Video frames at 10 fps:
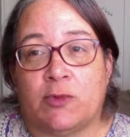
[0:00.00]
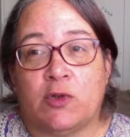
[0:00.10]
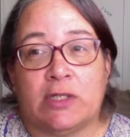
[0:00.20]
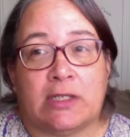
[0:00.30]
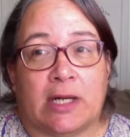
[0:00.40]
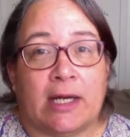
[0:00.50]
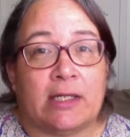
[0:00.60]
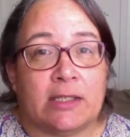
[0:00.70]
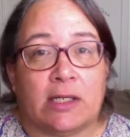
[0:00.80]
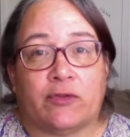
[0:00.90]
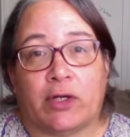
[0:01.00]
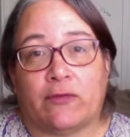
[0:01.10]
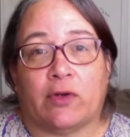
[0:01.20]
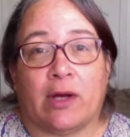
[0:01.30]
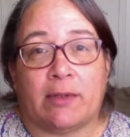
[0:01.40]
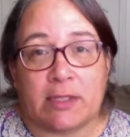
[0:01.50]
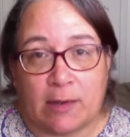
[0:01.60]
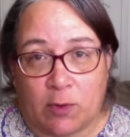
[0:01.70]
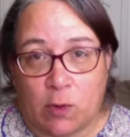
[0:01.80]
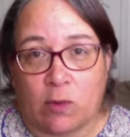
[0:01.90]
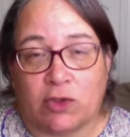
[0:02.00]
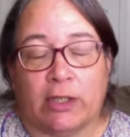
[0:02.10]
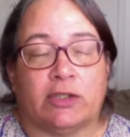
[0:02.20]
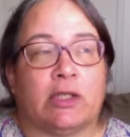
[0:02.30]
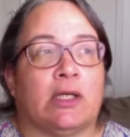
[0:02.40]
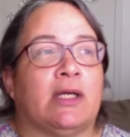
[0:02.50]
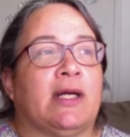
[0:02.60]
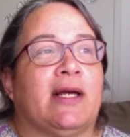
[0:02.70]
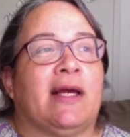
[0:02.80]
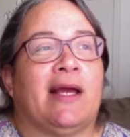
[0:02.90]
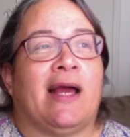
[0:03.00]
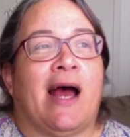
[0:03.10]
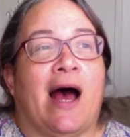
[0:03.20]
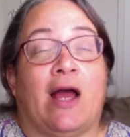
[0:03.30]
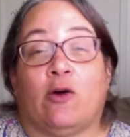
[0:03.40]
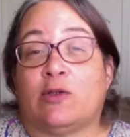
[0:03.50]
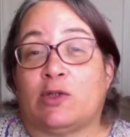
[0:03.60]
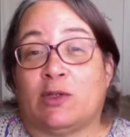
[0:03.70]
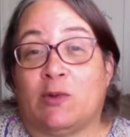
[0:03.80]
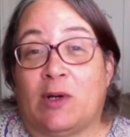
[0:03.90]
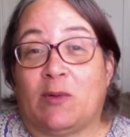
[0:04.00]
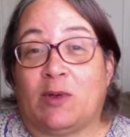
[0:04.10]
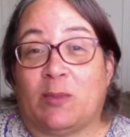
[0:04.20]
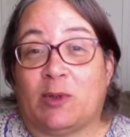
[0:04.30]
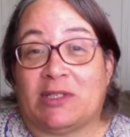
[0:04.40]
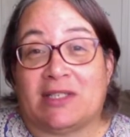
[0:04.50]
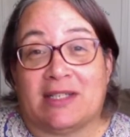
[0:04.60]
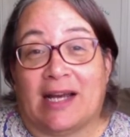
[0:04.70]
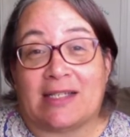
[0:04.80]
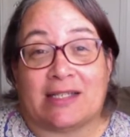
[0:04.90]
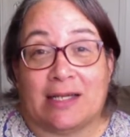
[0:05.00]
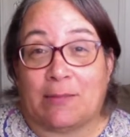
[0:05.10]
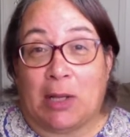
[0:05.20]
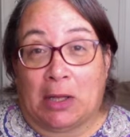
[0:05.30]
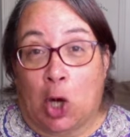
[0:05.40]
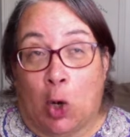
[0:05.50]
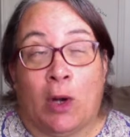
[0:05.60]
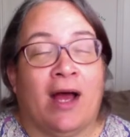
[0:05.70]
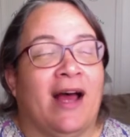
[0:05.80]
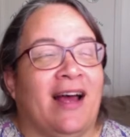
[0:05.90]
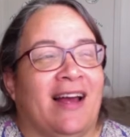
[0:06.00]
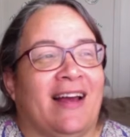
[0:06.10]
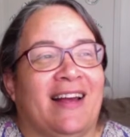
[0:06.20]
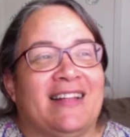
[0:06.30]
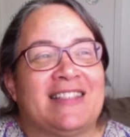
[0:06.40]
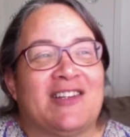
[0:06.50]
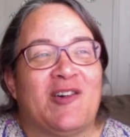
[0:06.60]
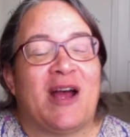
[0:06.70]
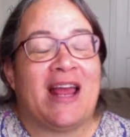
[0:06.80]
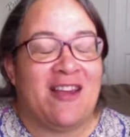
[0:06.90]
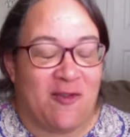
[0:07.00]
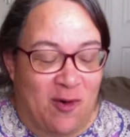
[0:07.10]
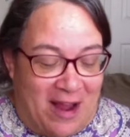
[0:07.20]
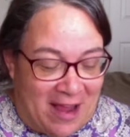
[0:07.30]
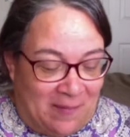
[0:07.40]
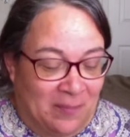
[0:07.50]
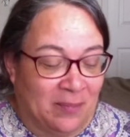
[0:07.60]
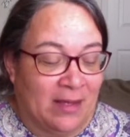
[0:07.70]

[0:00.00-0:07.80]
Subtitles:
Beauties. And I can take credit for that because I'm the one who changed it. I also the one with the merchandise link below. So anyway,